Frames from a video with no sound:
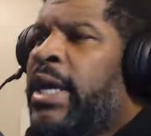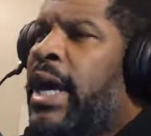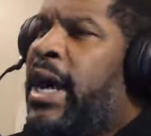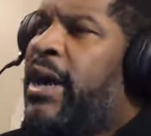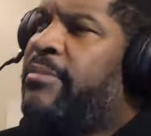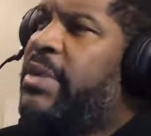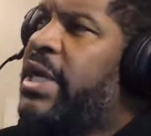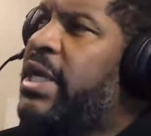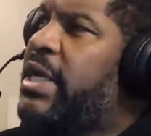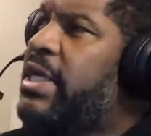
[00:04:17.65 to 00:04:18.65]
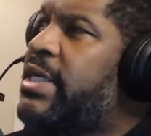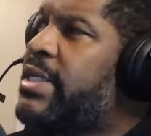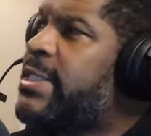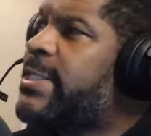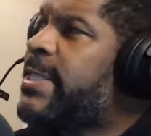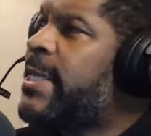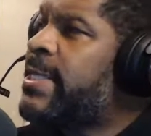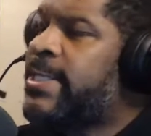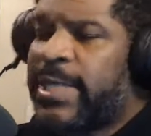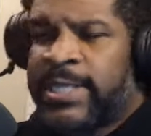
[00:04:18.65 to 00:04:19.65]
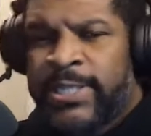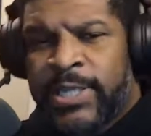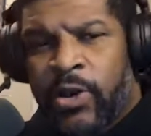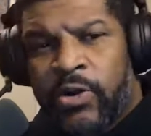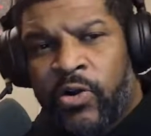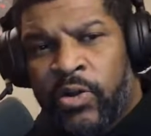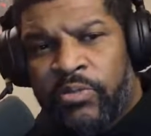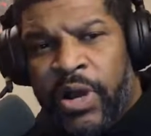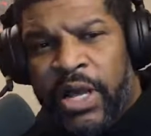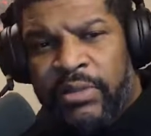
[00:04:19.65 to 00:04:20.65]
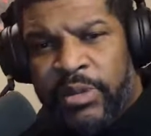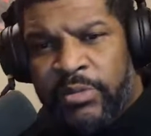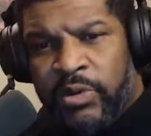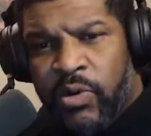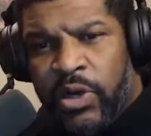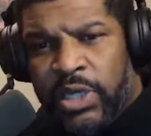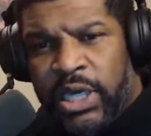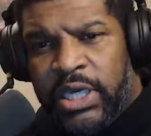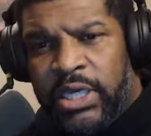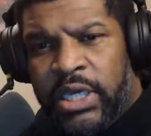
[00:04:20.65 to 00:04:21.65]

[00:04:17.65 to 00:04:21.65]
Um, and it's an ongoing problem in Milwaukee,